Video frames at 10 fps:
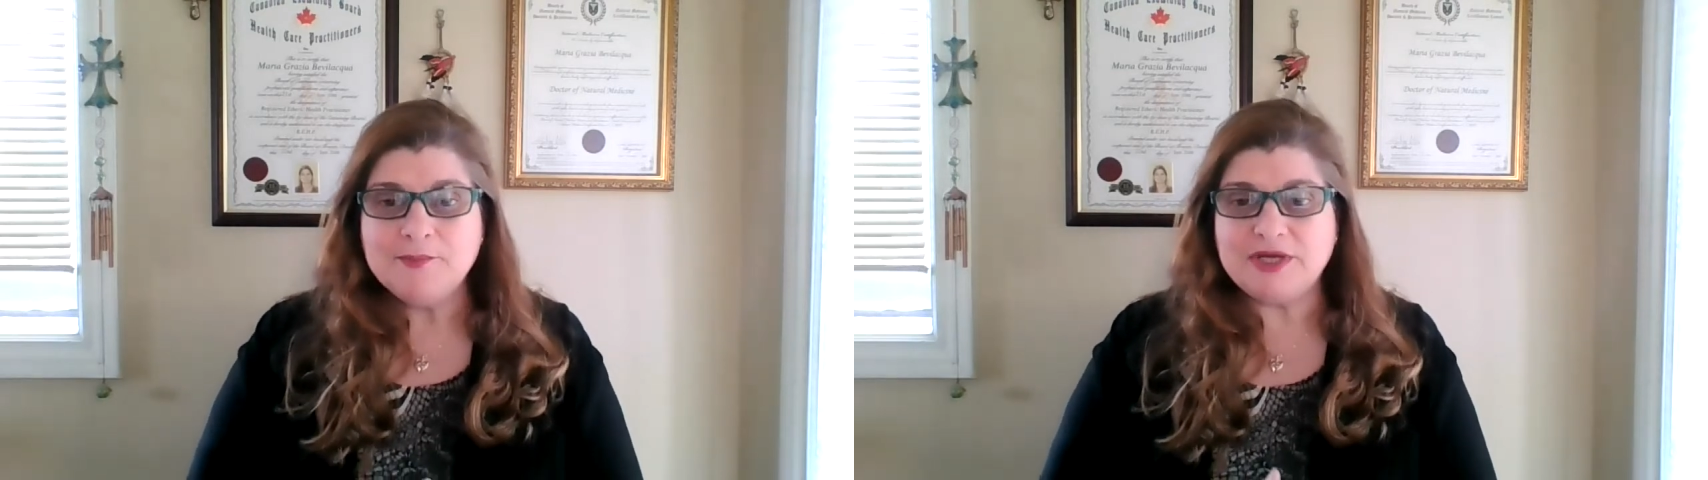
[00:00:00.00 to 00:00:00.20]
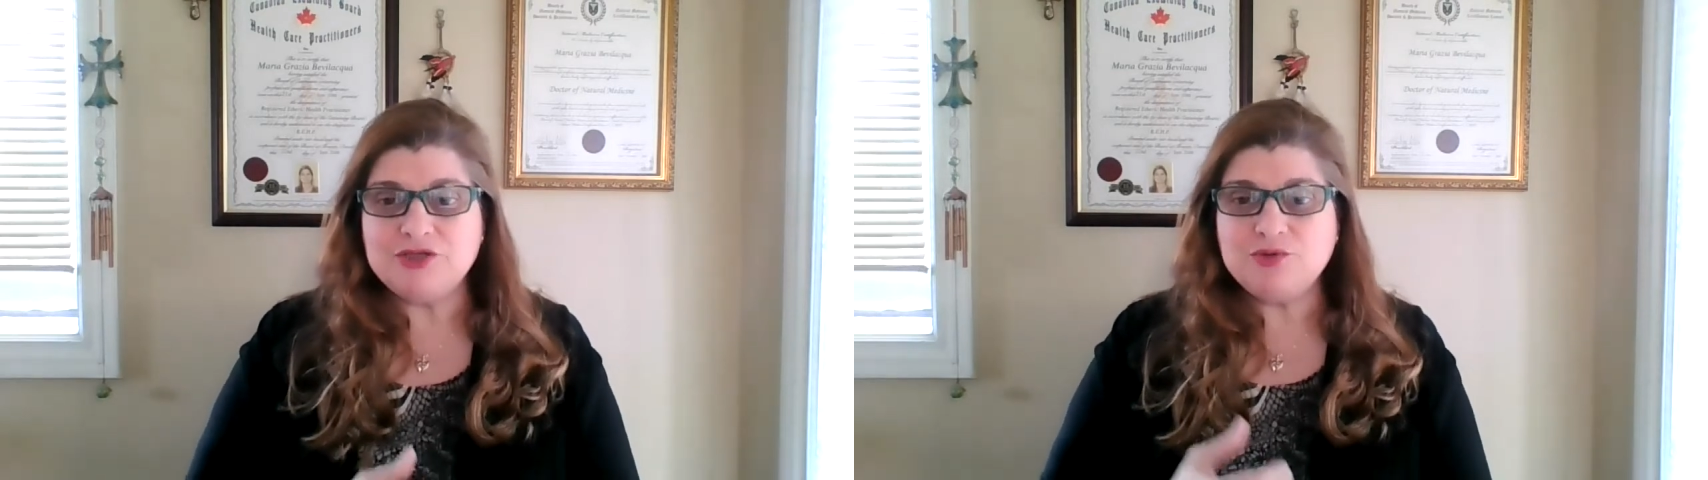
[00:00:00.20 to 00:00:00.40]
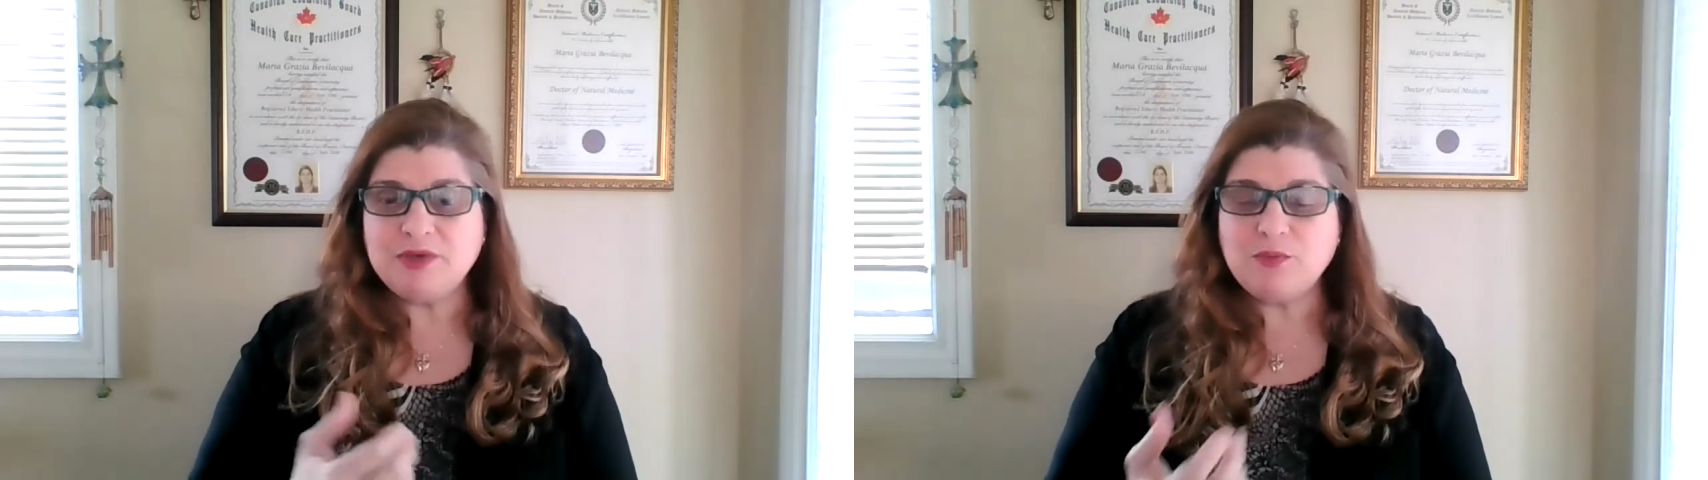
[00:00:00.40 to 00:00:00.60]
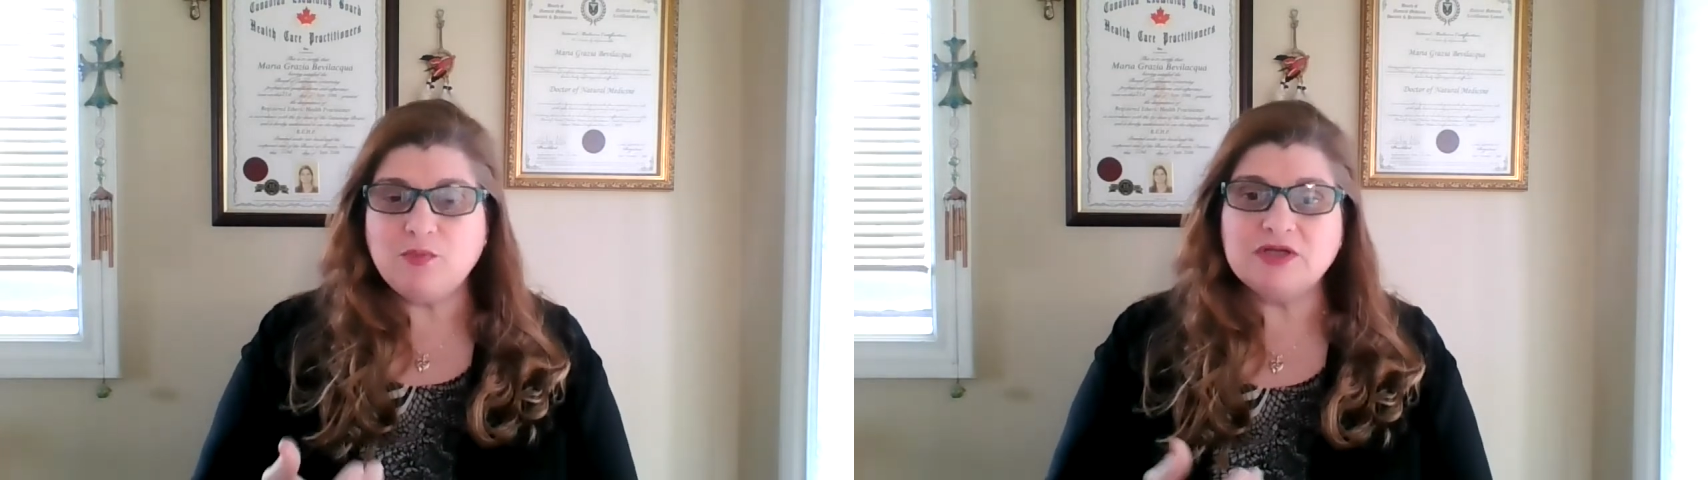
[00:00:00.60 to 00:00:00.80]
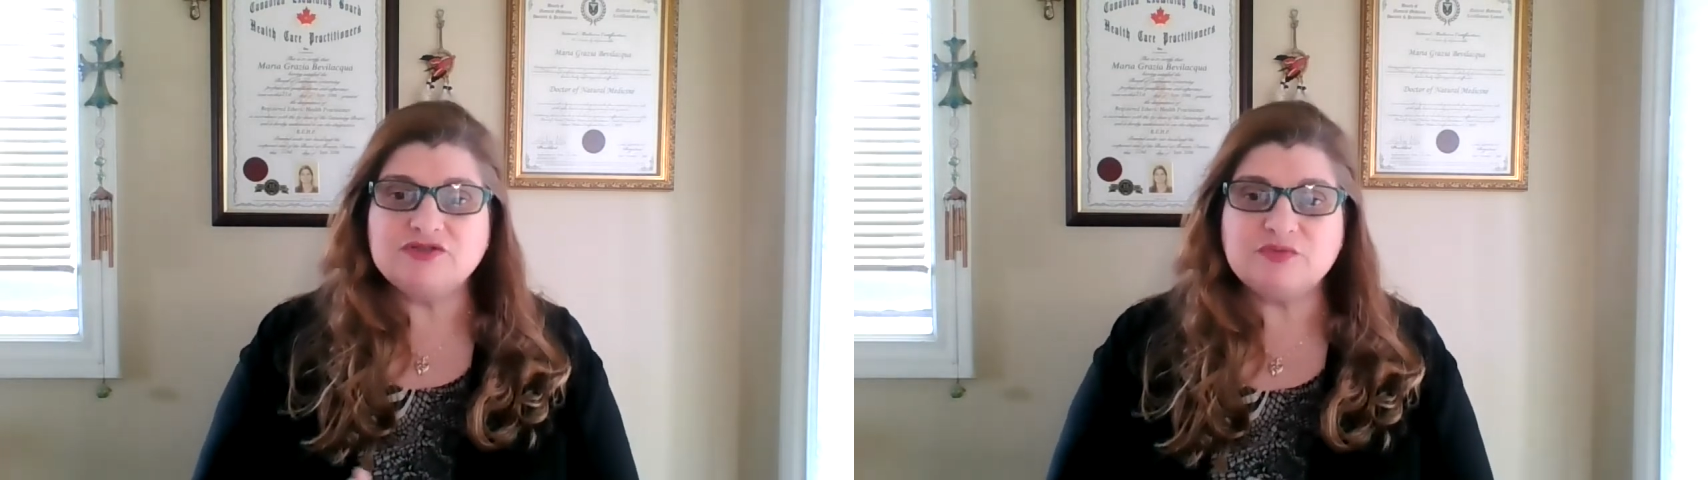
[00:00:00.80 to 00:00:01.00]
but you may
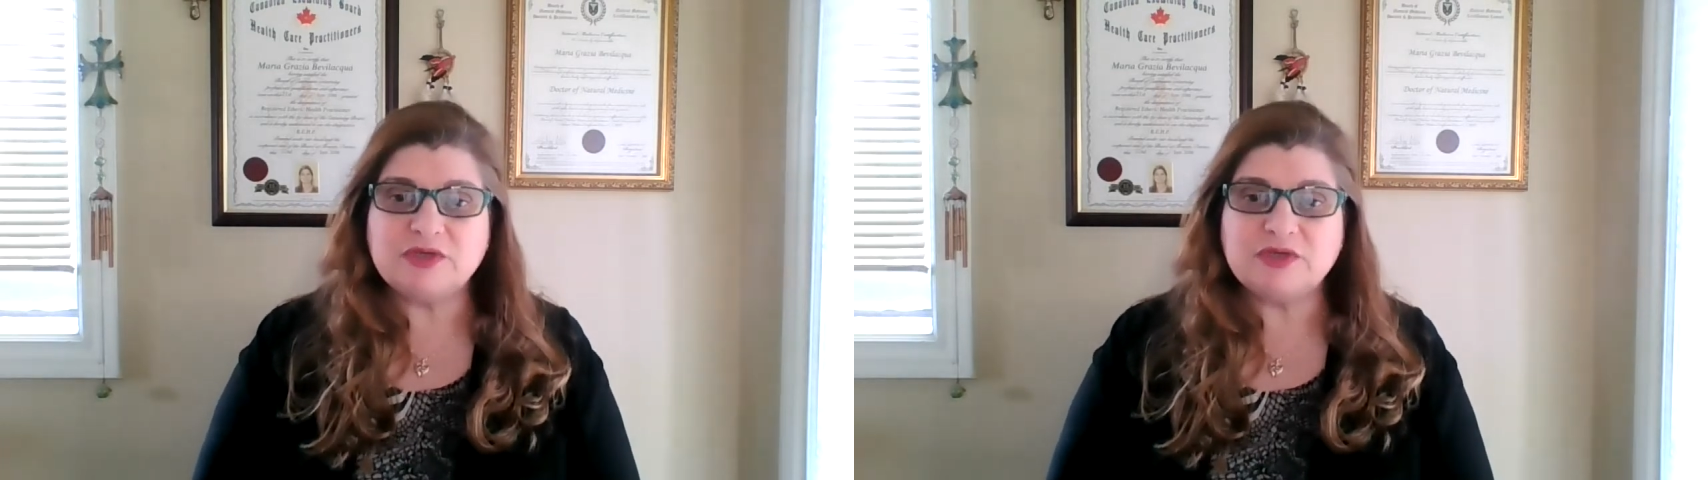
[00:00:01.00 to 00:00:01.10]
want to